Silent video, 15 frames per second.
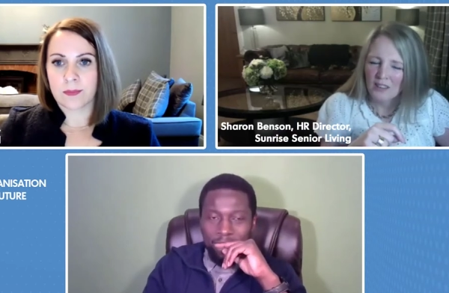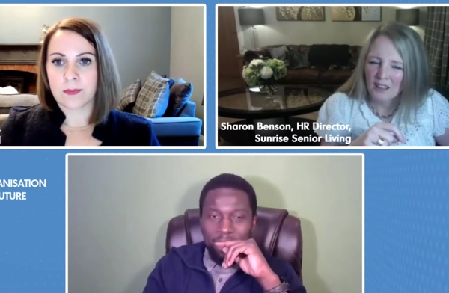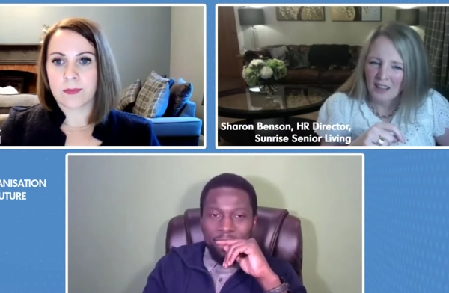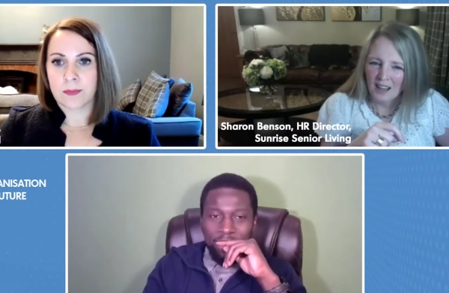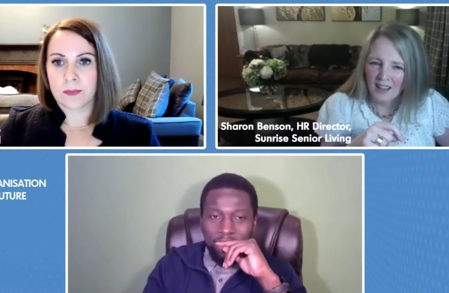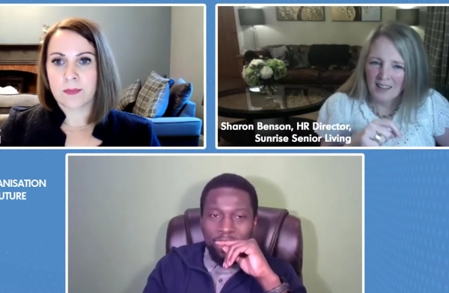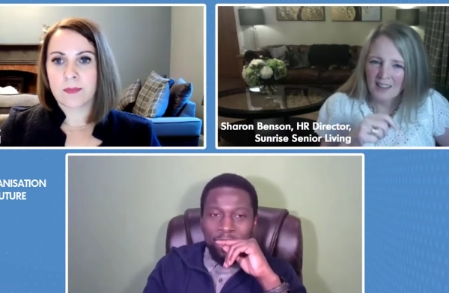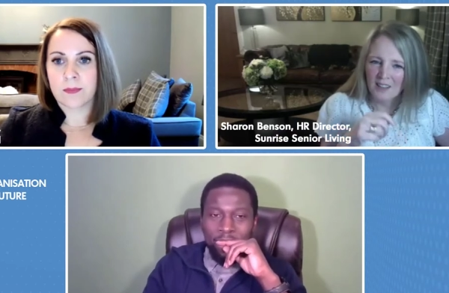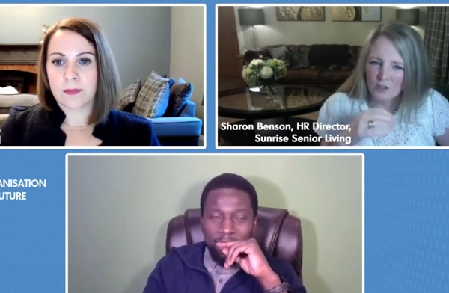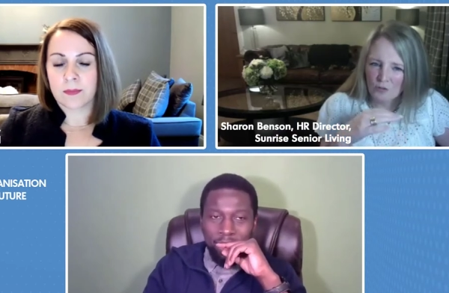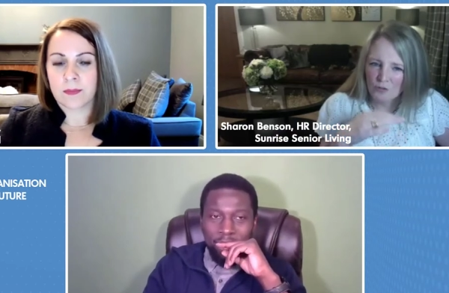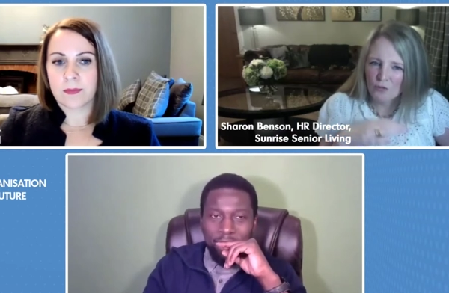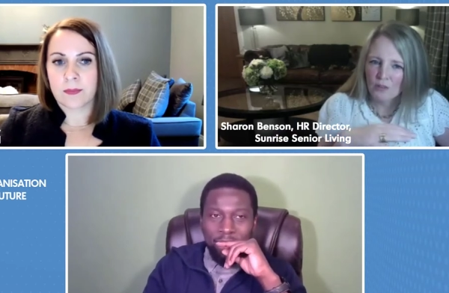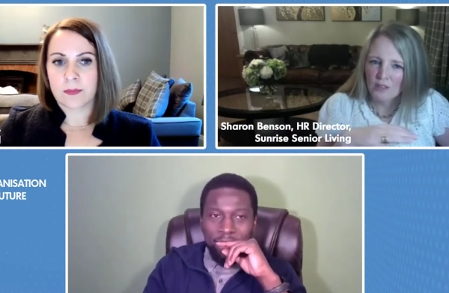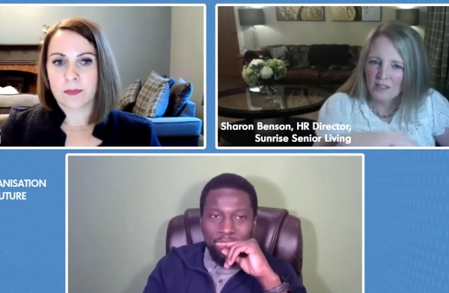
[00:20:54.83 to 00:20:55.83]
Speaker 1: I think it
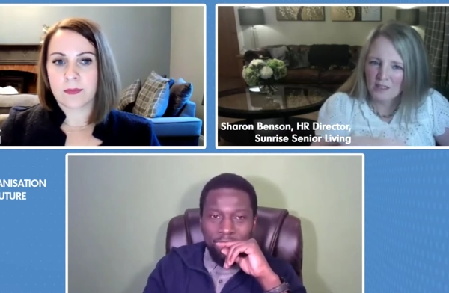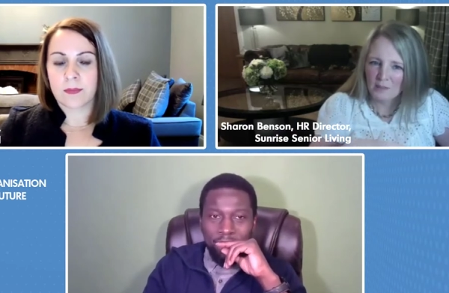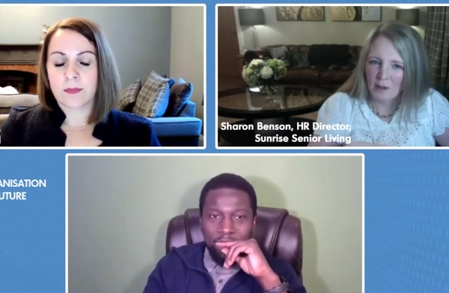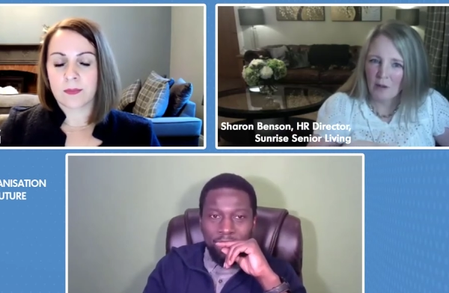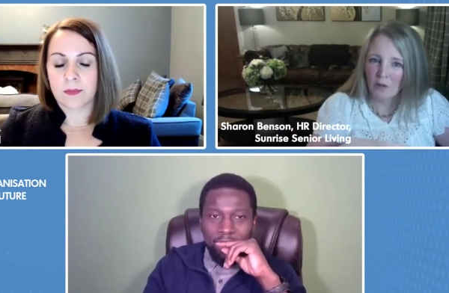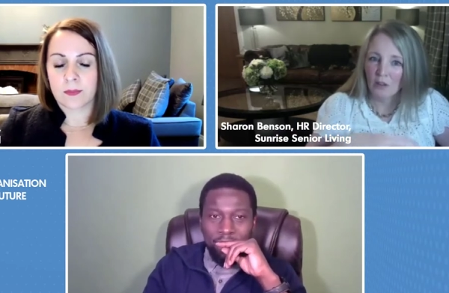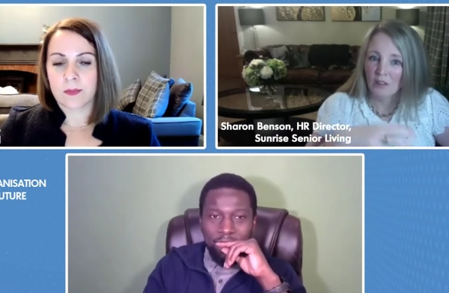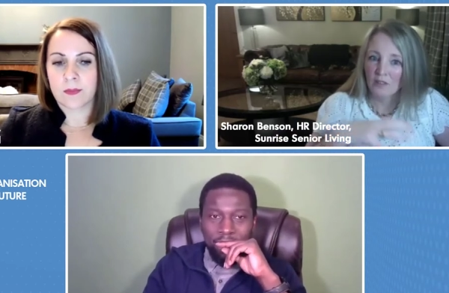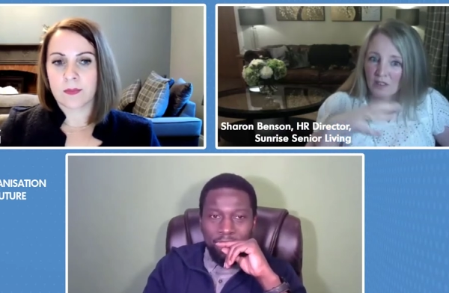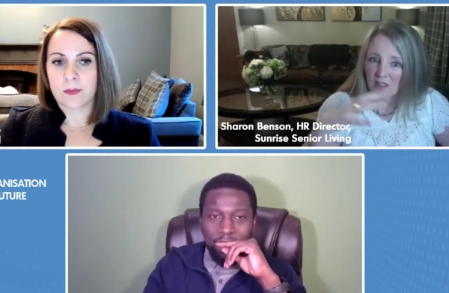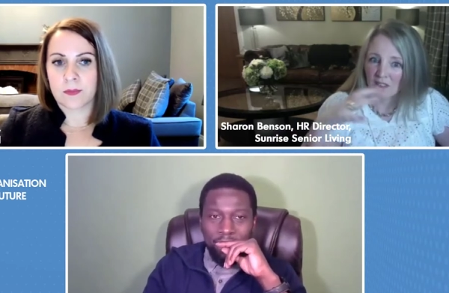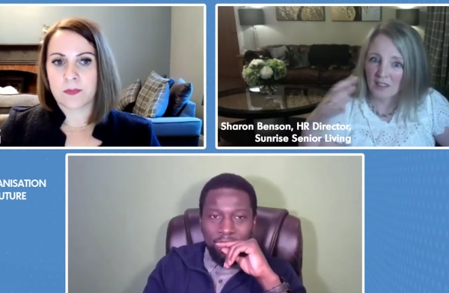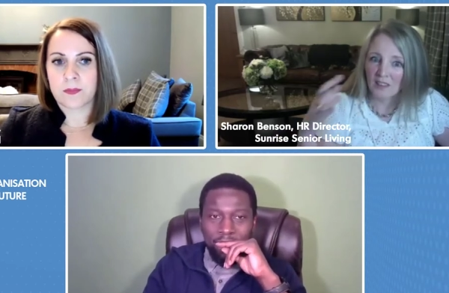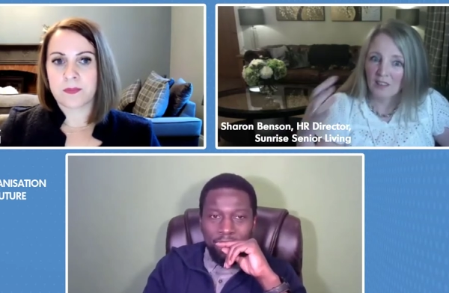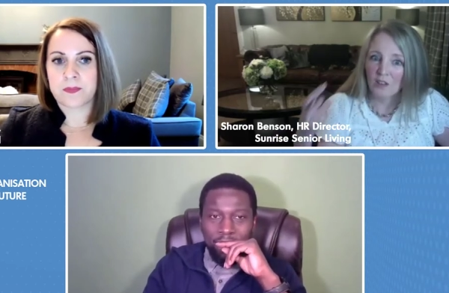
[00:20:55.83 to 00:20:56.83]
truly is about lifting
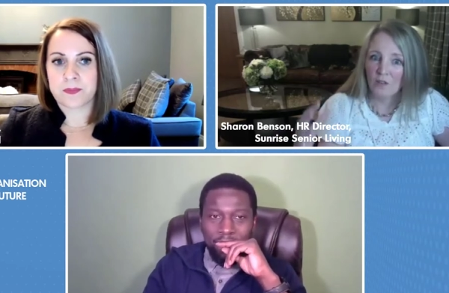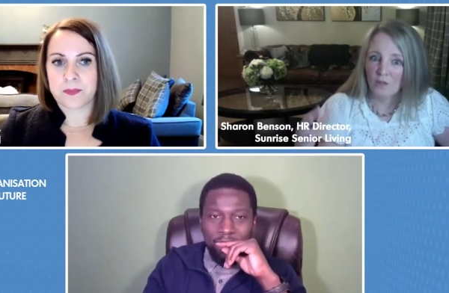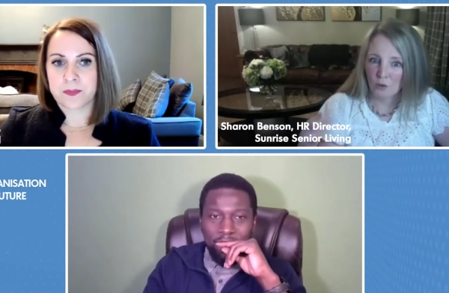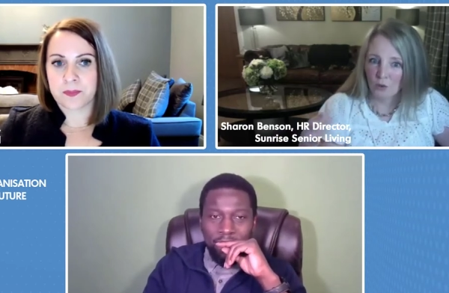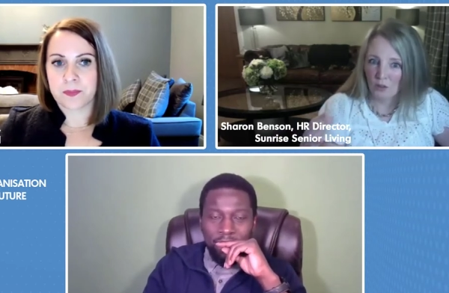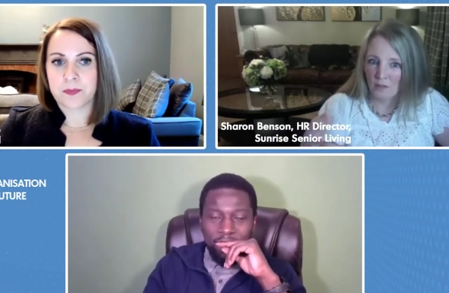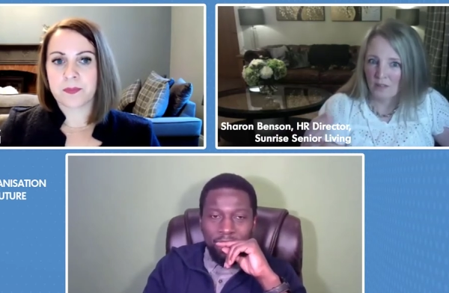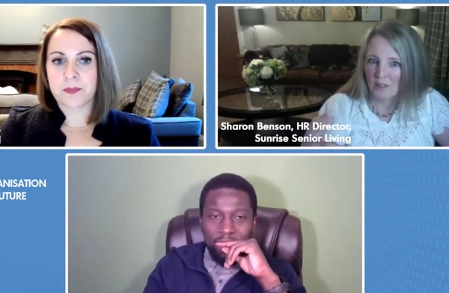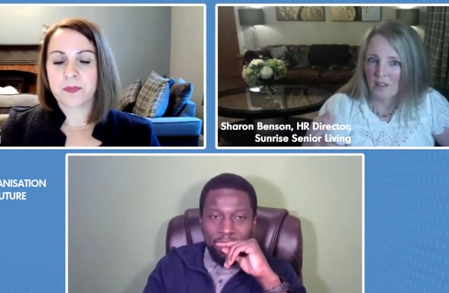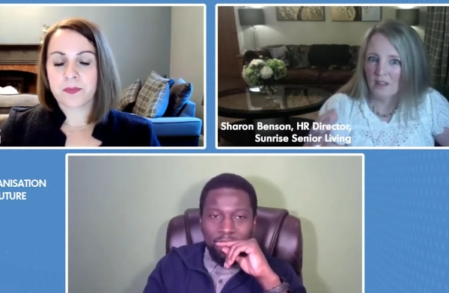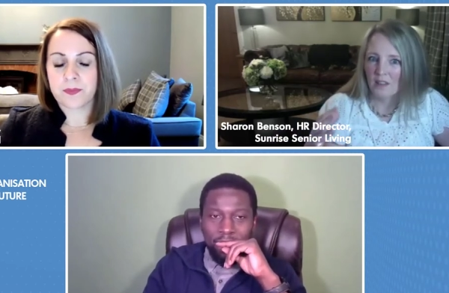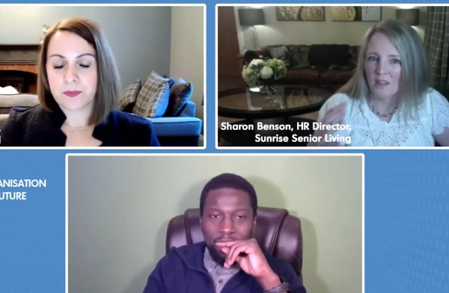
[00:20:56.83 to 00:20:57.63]
the lid off all of it